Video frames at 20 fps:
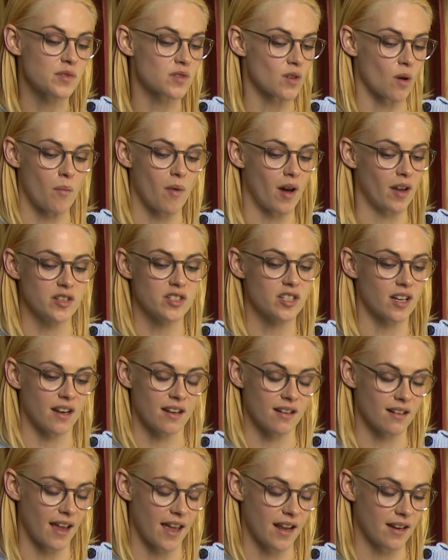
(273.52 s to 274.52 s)
so much
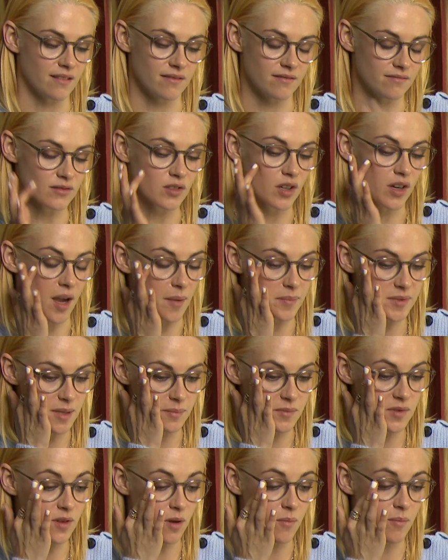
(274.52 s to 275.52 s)
and, and look up to
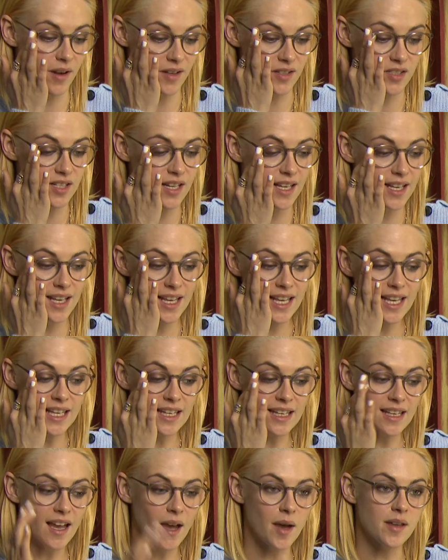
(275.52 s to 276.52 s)
him so much.
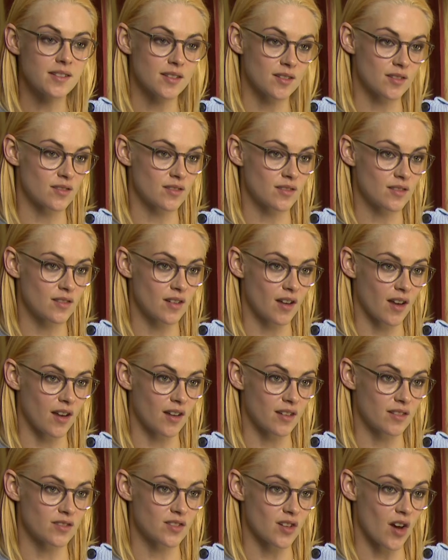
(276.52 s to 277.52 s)
He has a,
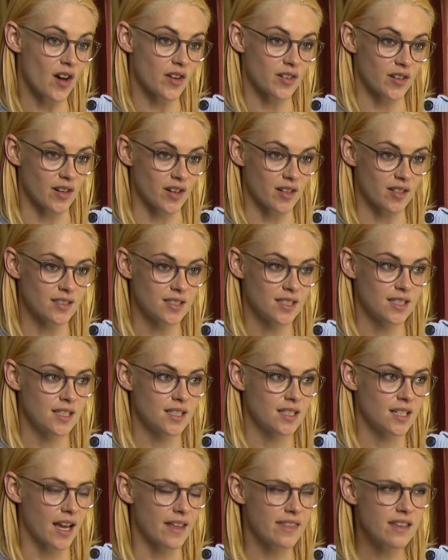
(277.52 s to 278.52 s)
a daughter,
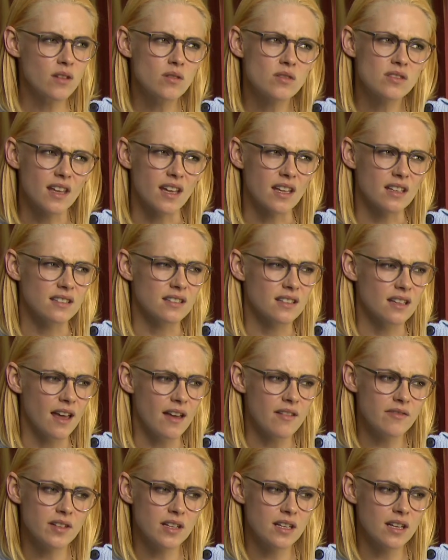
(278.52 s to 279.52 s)
I think who's like
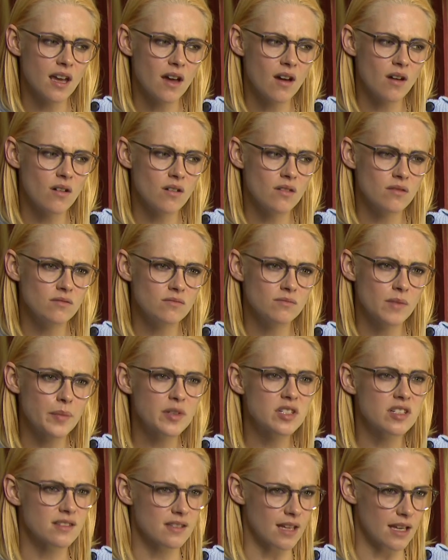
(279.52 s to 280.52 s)
eleven now. Maybe
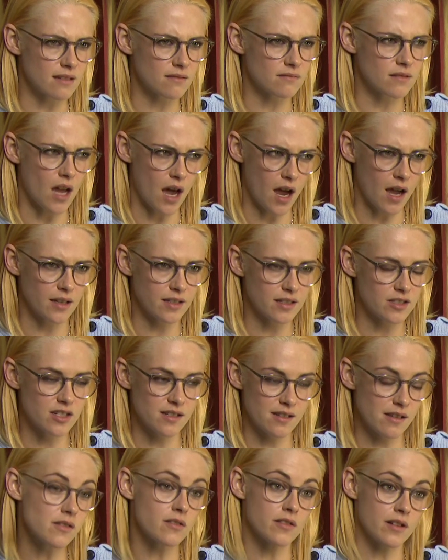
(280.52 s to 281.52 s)
she's like not,
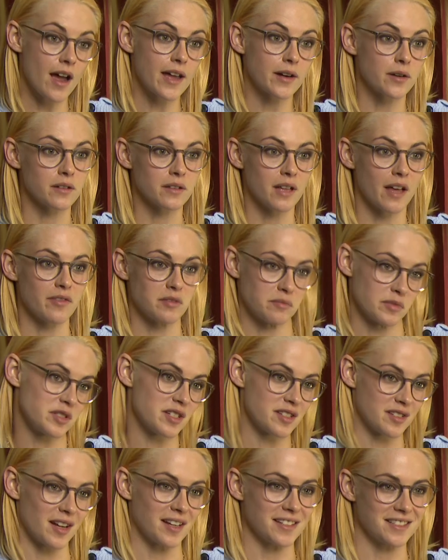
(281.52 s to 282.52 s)
she's either nine or eleven, but
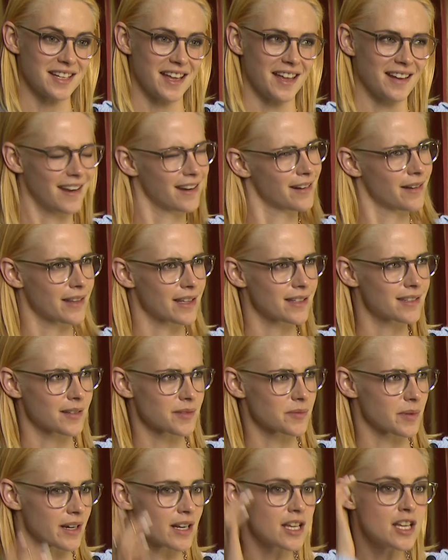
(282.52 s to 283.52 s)
she's not ten. I know that
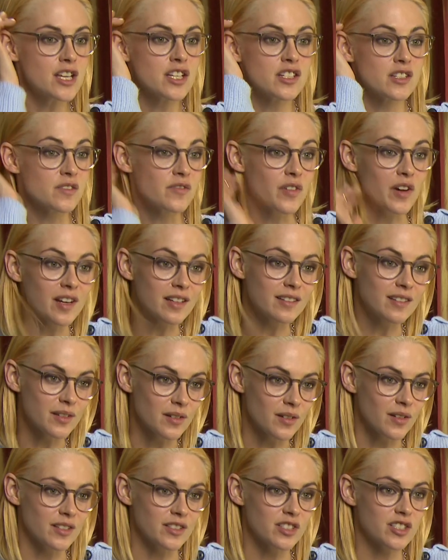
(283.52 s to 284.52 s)
sounds weird. She's very
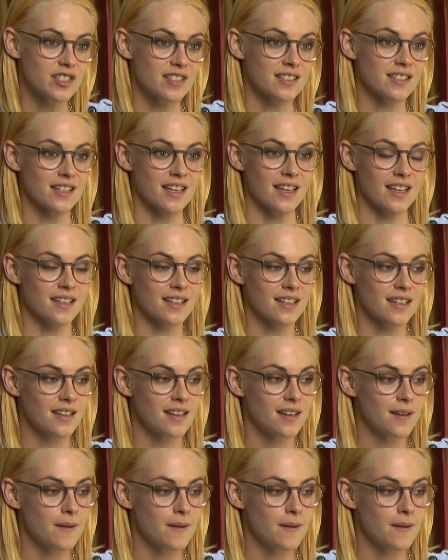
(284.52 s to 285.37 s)
little, and she's like,